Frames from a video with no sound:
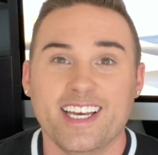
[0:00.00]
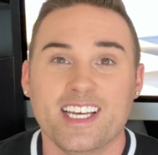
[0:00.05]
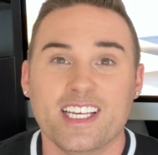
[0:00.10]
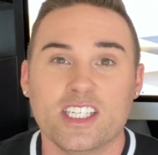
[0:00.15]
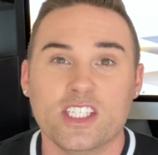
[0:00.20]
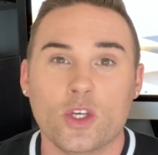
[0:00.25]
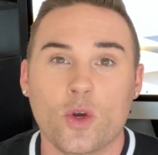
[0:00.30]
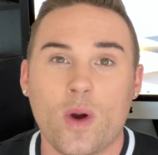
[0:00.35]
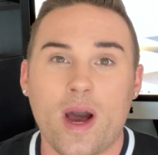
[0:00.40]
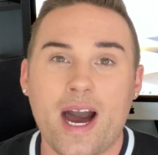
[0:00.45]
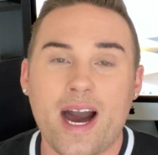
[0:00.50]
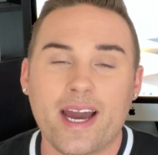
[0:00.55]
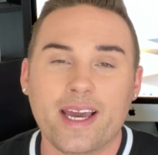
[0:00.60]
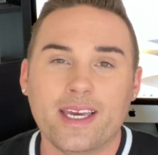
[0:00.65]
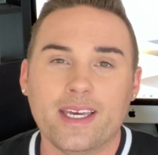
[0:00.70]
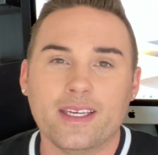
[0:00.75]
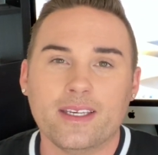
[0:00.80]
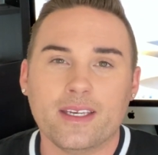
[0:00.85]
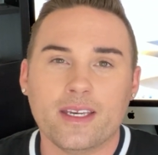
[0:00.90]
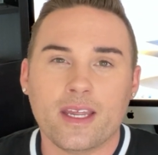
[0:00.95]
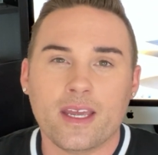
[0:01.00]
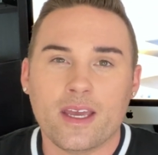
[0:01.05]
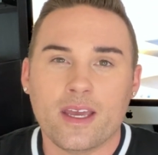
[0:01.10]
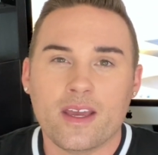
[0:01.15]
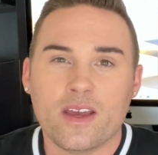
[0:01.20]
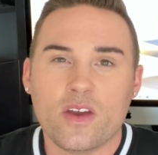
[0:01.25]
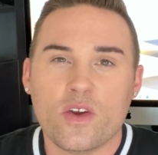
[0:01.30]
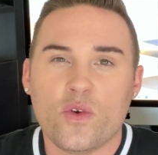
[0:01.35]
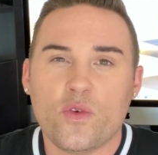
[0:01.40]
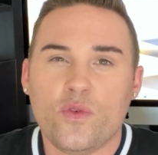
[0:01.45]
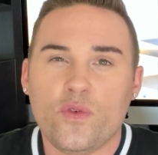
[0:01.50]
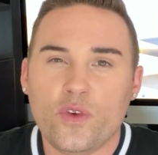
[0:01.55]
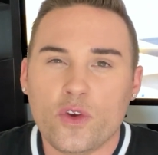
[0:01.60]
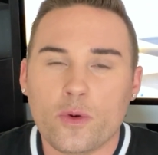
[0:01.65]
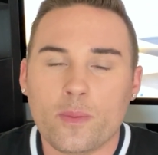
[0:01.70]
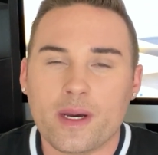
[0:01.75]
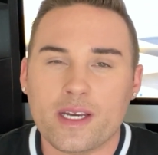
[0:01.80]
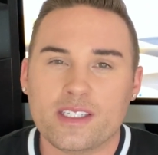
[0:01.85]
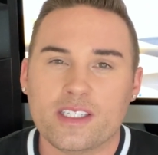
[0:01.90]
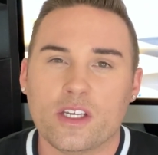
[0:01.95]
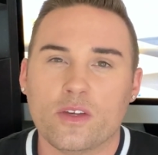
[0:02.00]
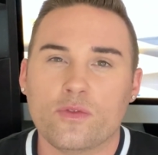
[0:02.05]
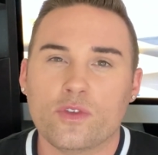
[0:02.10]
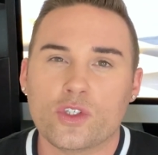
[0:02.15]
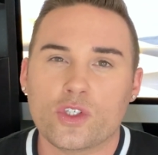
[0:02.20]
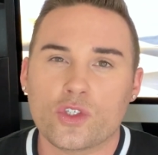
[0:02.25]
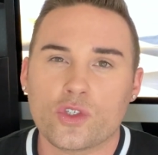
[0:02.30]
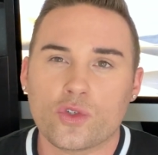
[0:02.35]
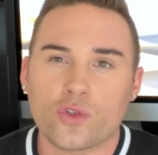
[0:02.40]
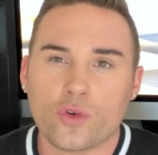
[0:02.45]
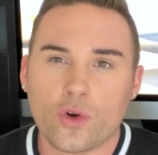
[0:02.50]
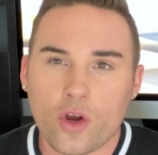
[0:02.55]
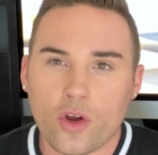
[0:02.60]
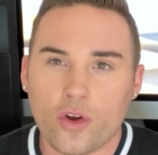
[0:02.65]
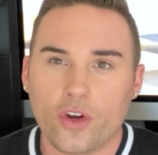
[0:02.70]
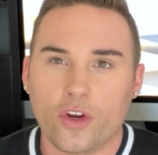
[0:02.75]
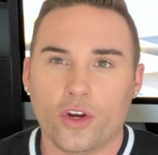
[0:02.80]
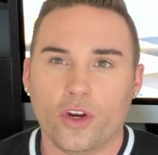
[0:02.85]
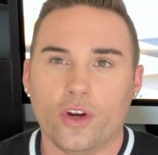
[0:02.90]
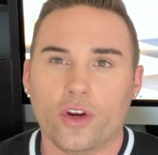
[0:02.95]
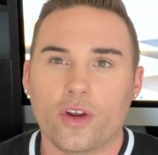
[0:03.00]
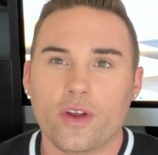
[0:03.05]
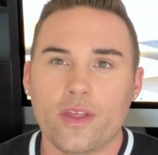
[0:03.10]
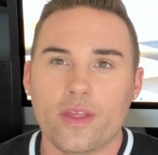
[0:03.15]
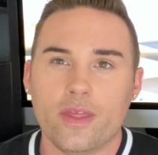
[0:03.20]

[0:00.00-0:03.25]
so I can feel myself stronger